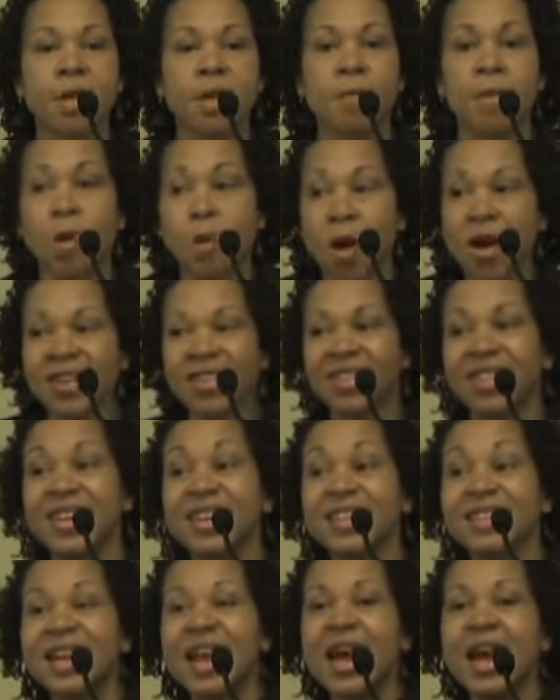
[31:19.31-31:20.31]
But one of the
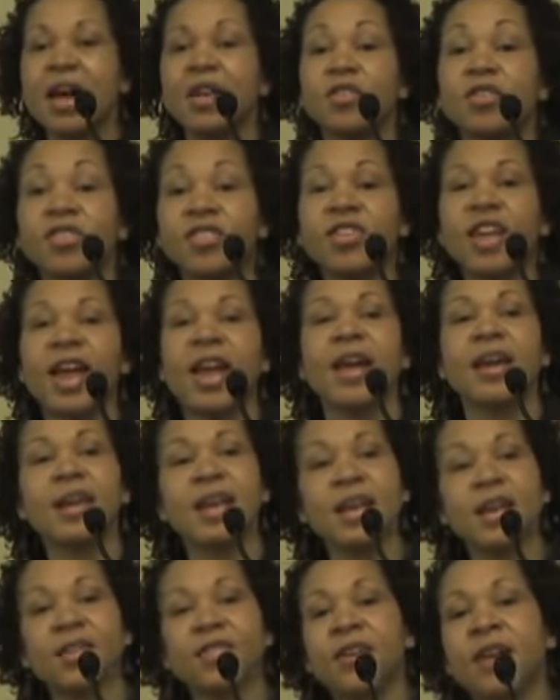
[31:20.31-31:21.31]
things that I understand
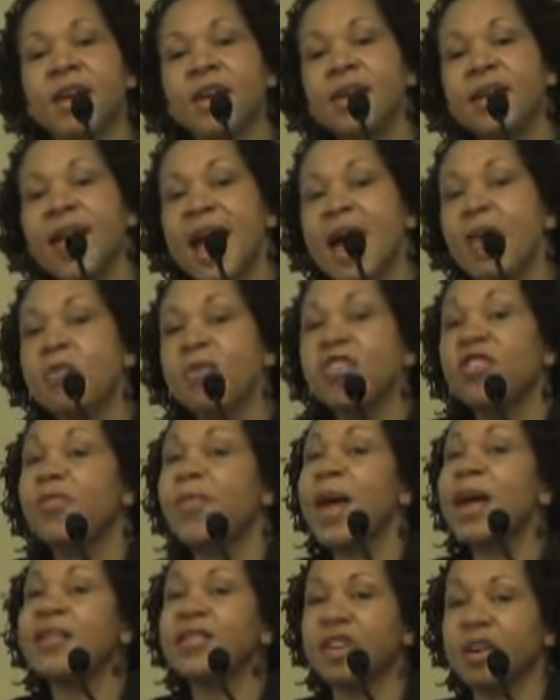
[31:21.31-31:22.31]
is not
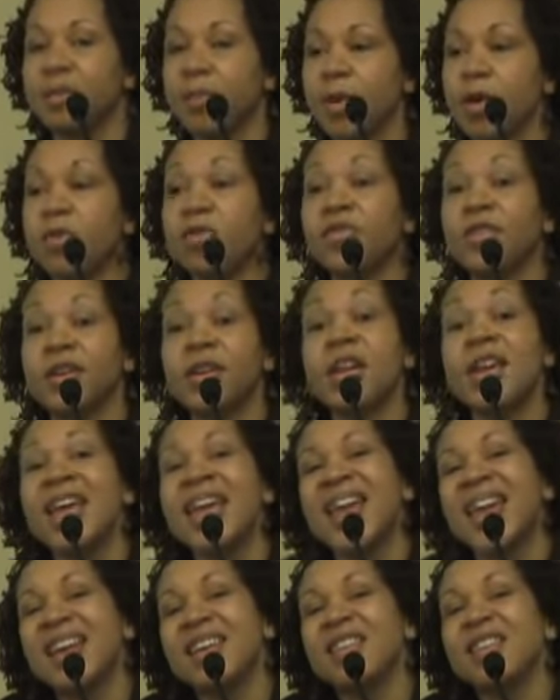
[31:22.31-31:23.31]
respecting a person
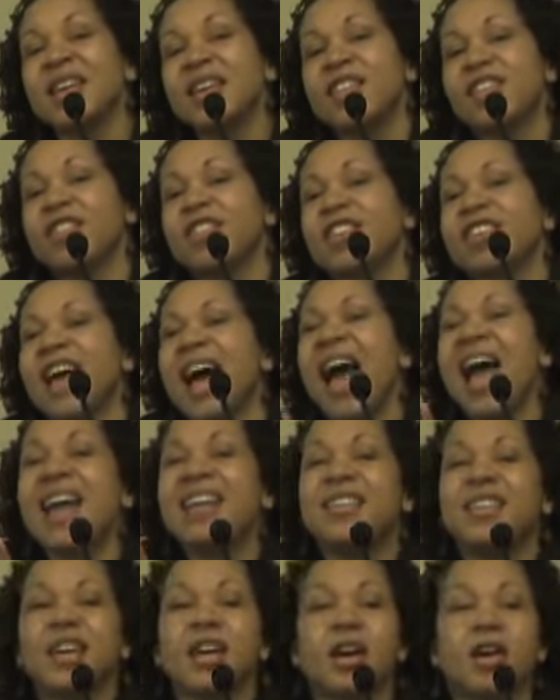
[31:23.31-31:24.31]
and the
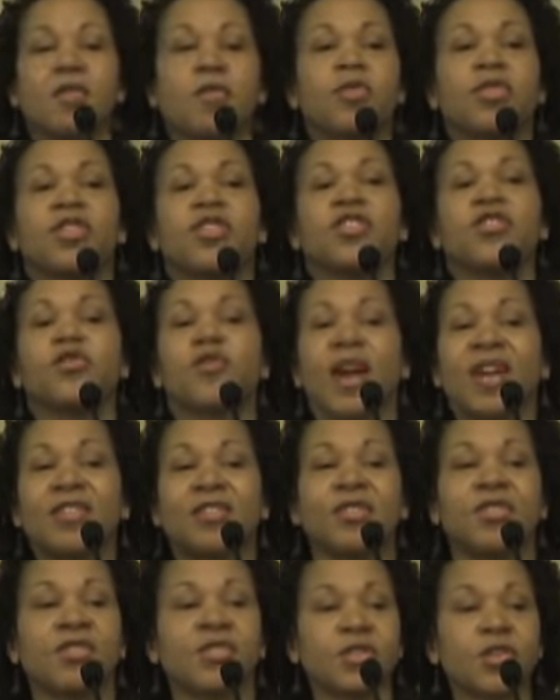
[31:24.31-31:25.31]
idea of the
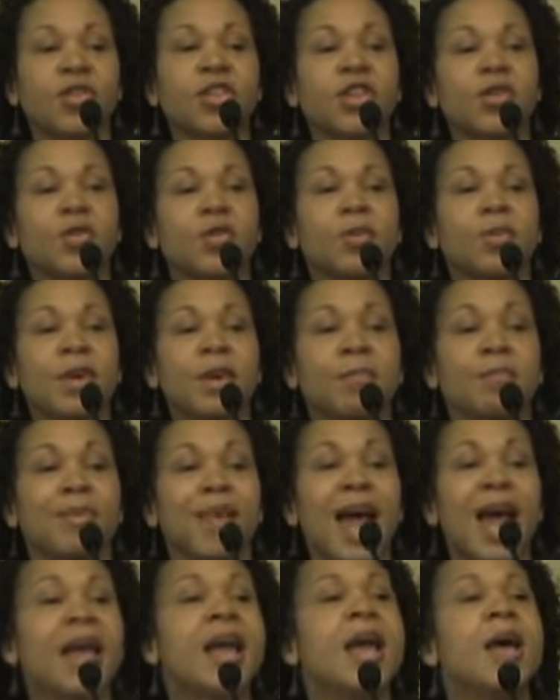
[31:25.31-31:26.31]
stressors associated with being
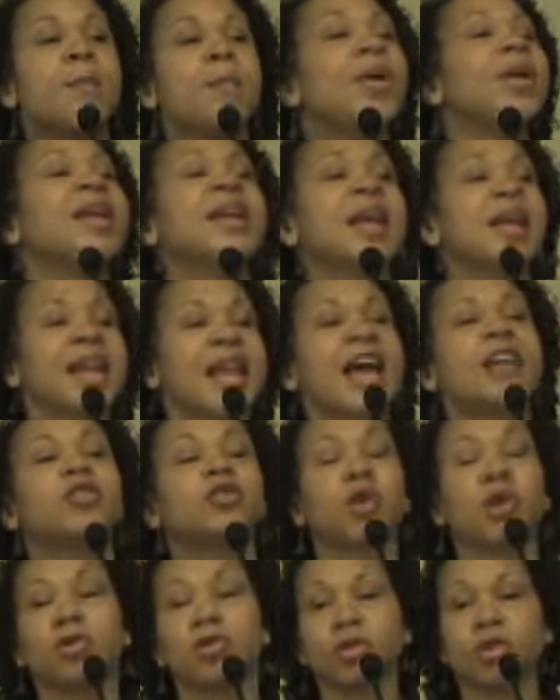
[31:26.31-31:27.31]
black, putting
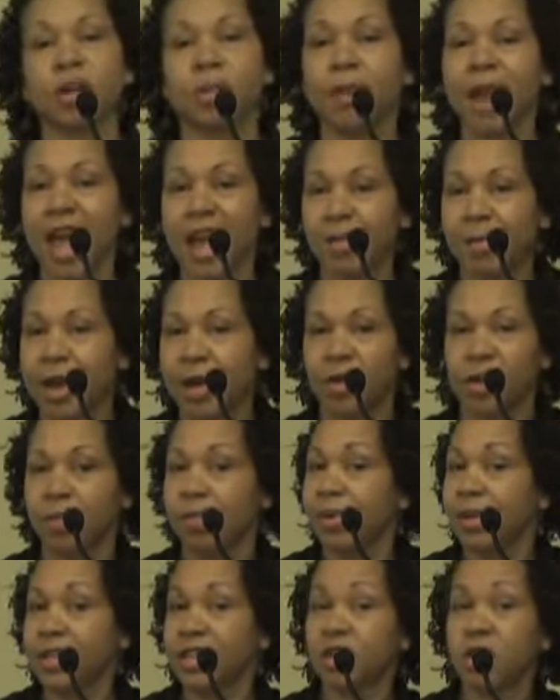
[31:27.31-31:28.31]
electrodes on a black man when a
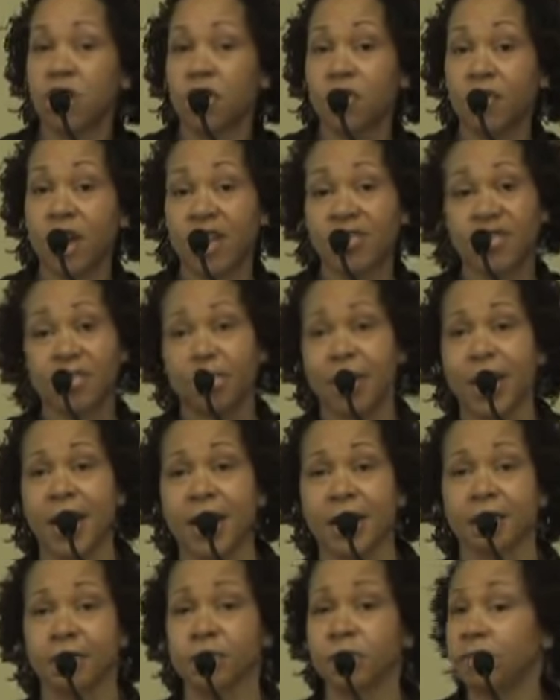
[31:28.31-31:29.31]
police car drives up
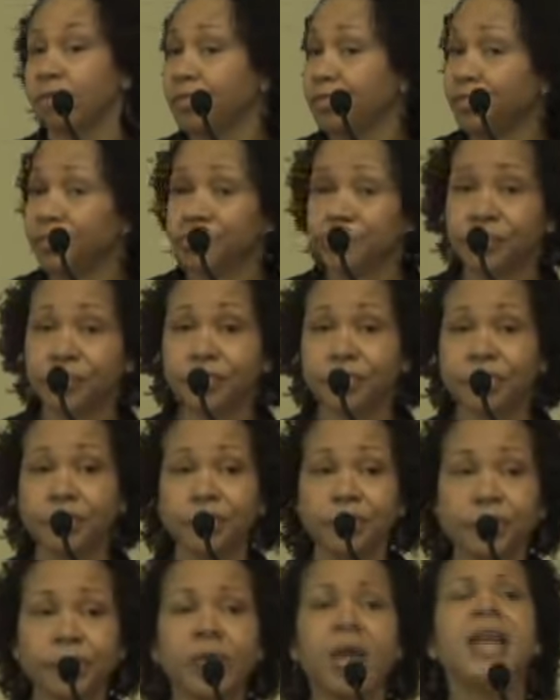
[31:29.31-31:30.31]
behind him.
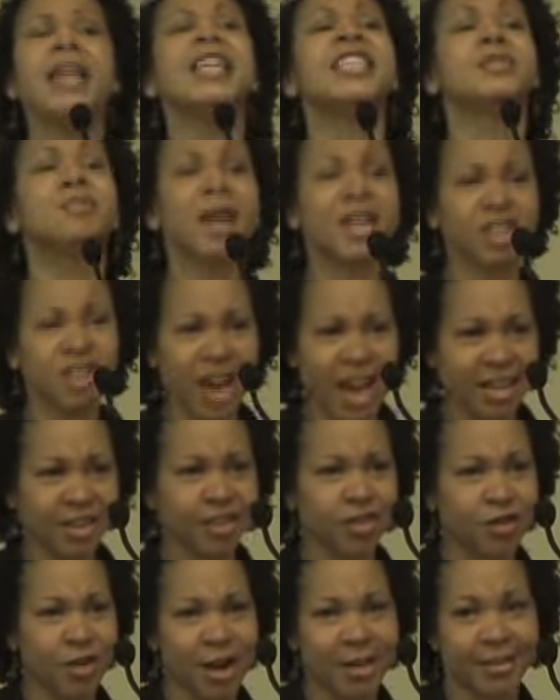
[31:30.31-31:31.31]
Let's measure that
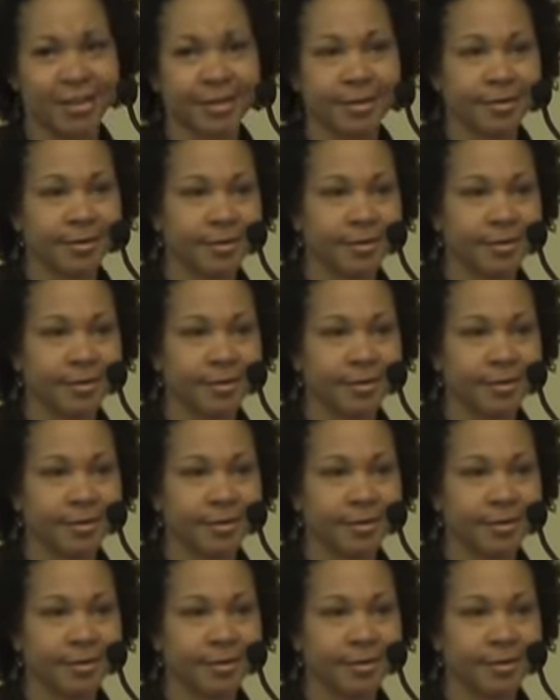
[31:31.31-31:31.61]
stress.